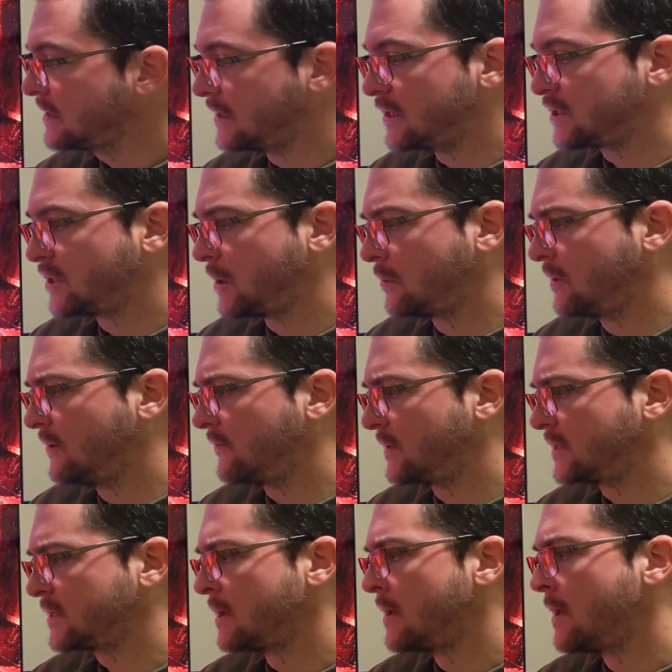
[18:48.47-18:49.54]
there's no
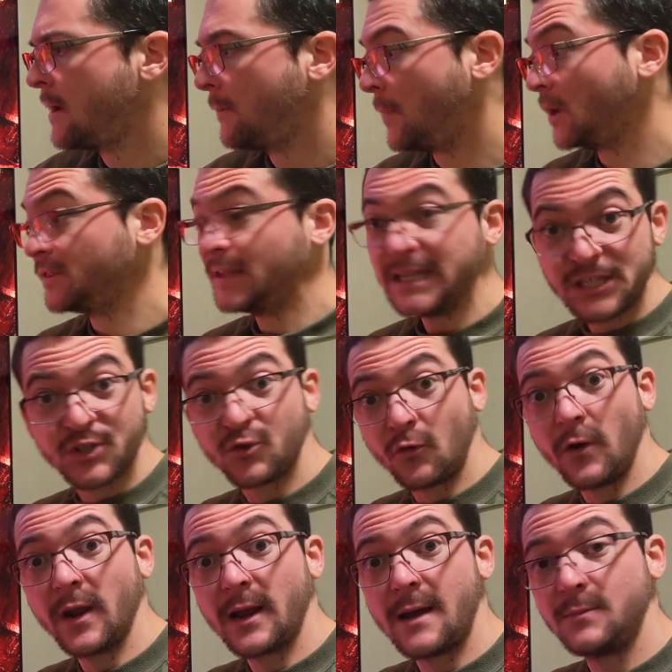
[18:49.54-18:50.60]
difference but this
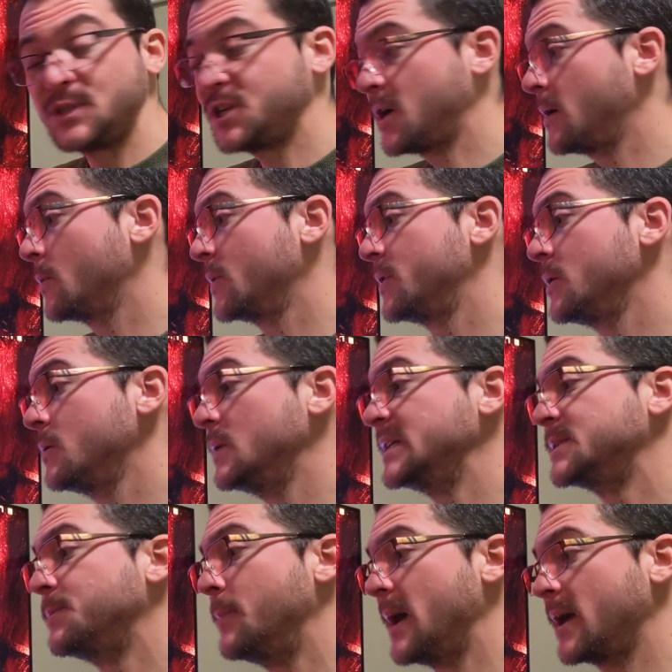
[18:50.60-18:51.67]
trick I'm sharing with you
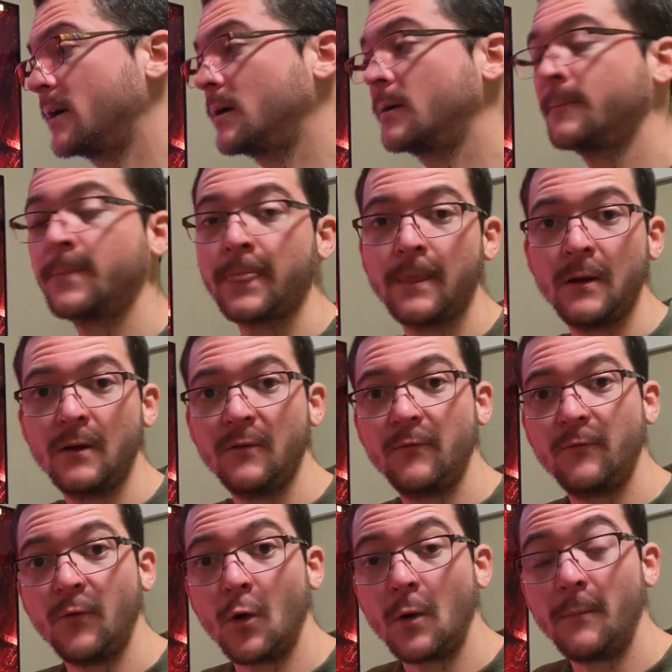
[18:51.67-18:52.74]
is better
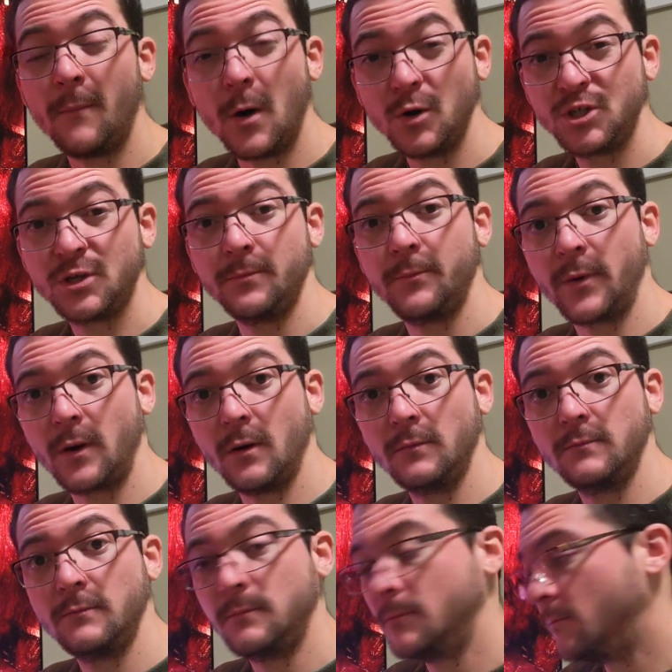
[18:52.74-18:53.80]
for Motion Pro
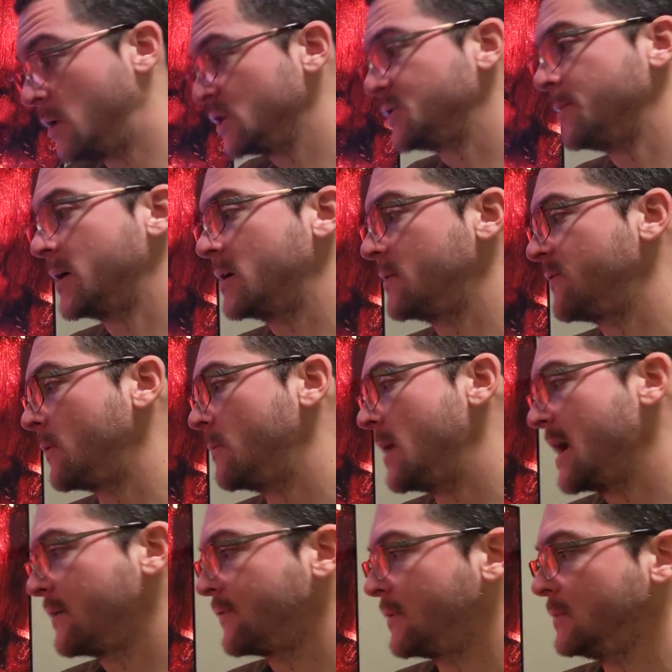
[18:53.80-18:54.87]
much better for
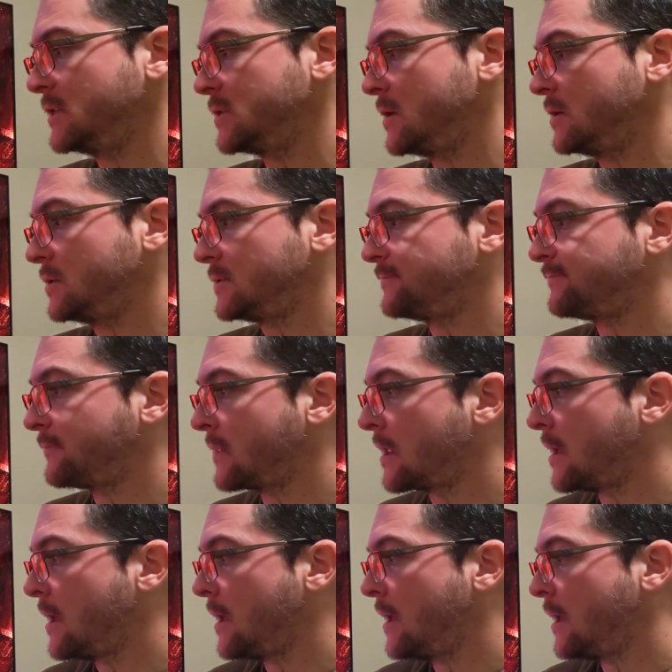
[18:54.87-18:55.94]
black frame insertion
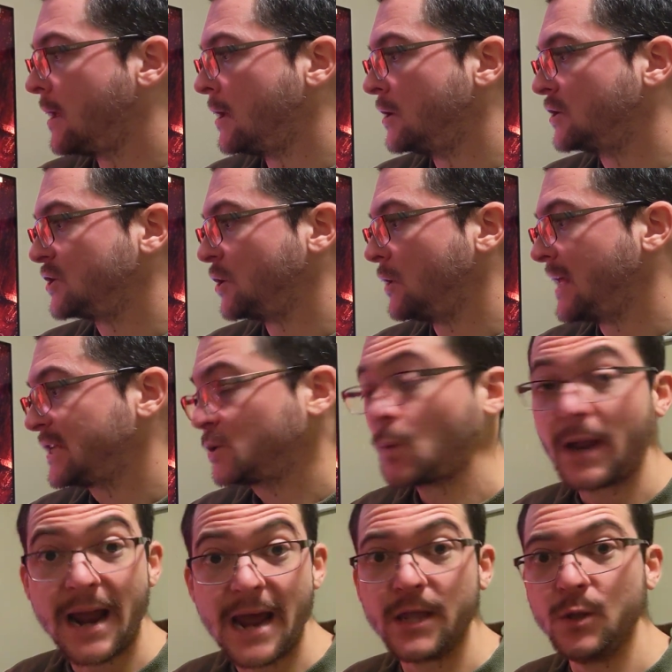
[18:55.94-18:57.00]
so that's
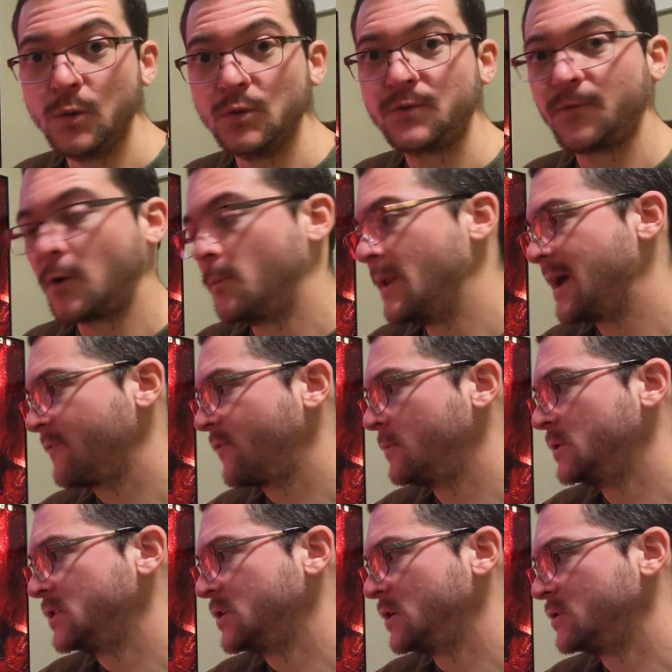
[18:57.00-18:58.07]
what I use for black
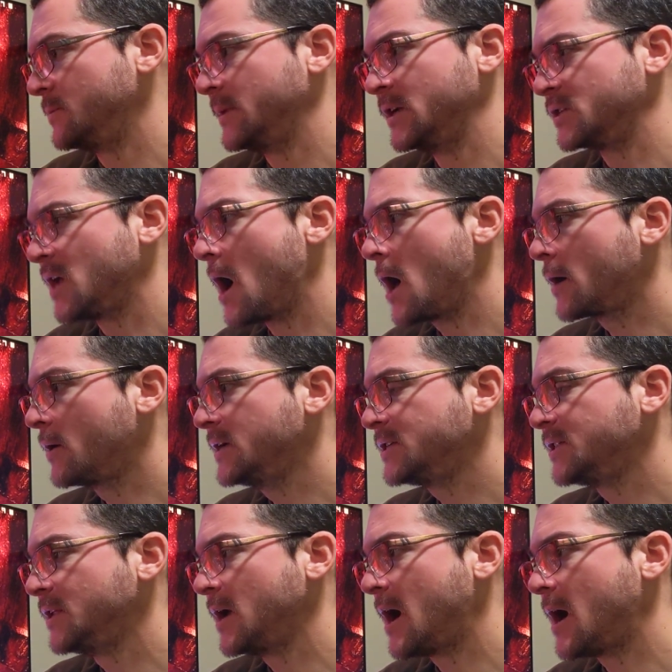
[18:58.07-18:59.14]
frame insertion because auto
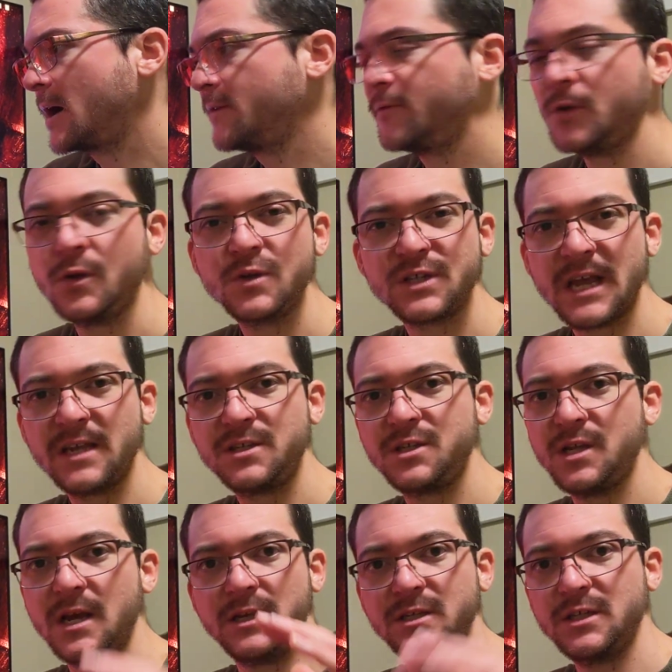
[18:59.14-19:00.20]
HDR if you use
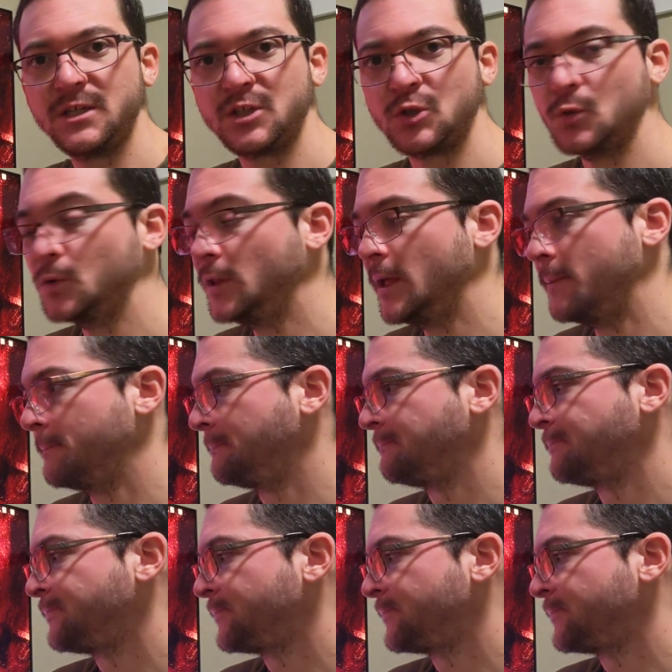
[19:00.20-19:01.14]
HGIG is too dim